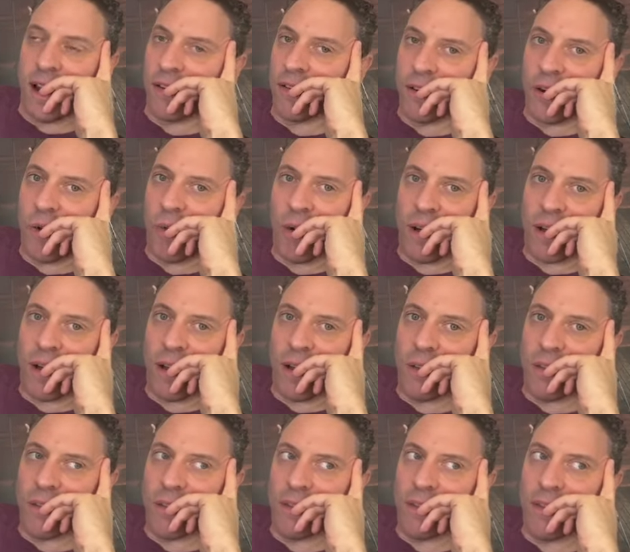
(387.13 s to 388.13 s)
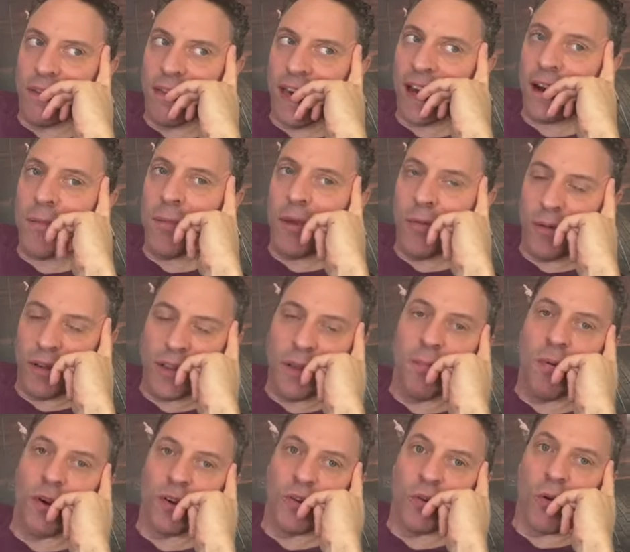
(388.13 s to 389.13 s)
I don't know when I'll, that'll be when
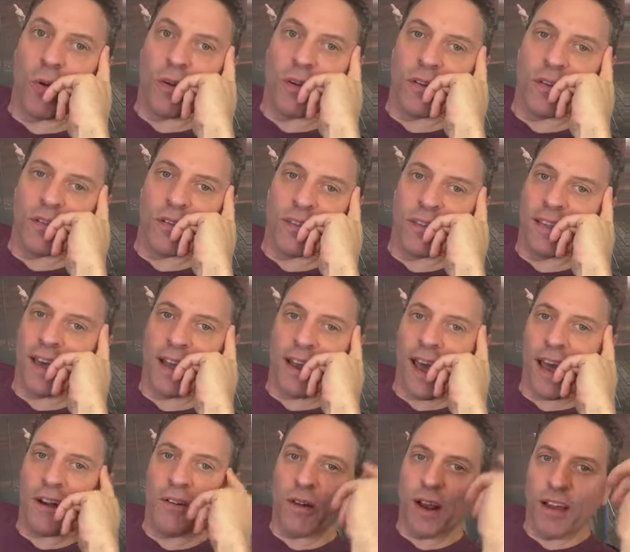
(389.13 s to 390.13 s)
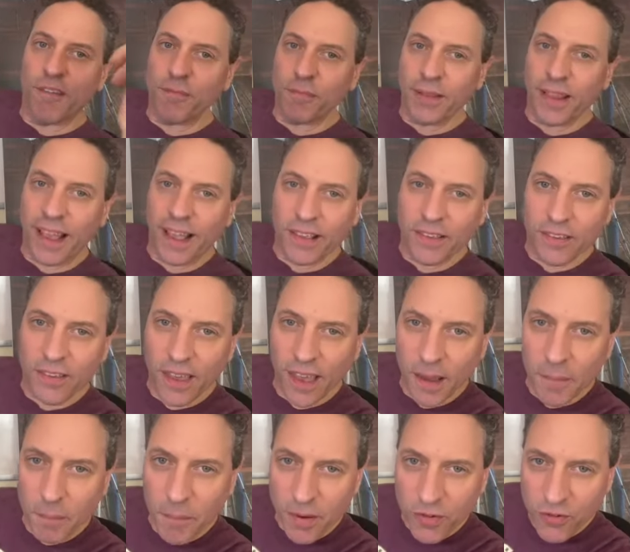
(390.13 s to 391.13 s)
the book tour is, and I, I don't have plans
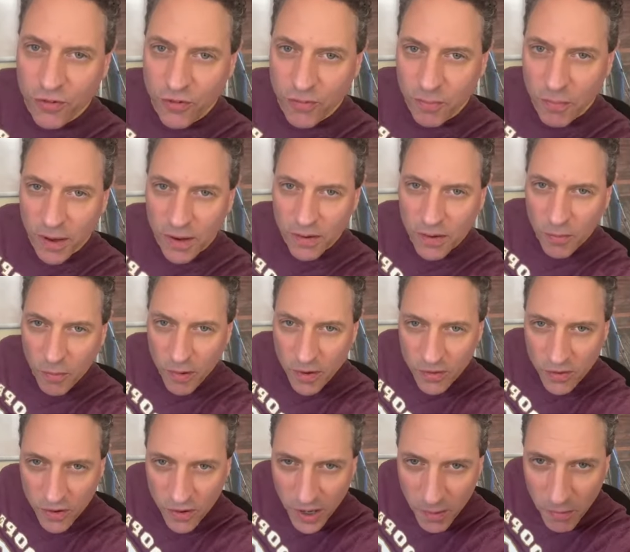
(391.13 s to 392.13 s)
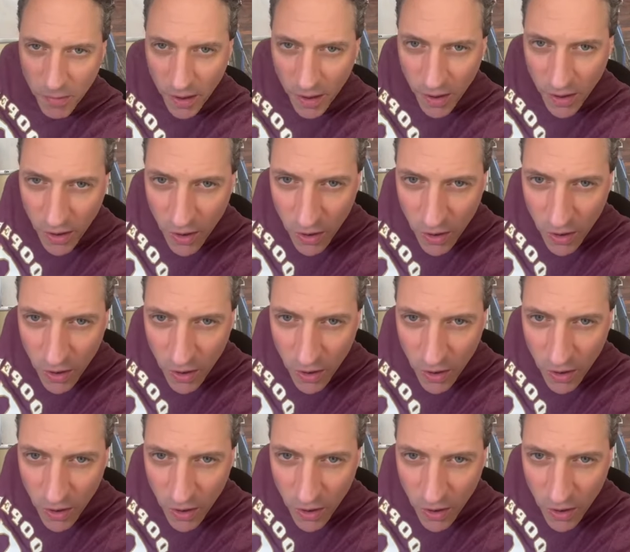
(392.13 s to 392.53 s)
yet. But but what is your name?